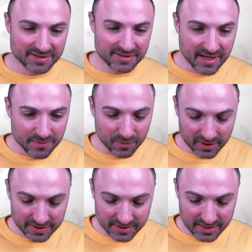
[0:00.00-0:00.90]
Day
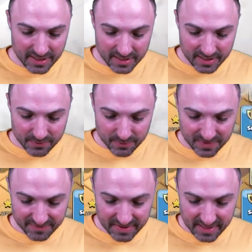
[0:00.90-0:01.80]
1,
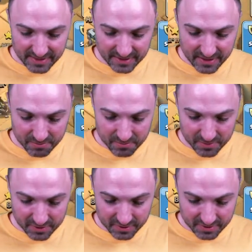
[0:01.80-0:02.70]
we've got
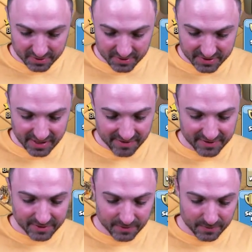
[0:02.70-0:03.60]
number 7.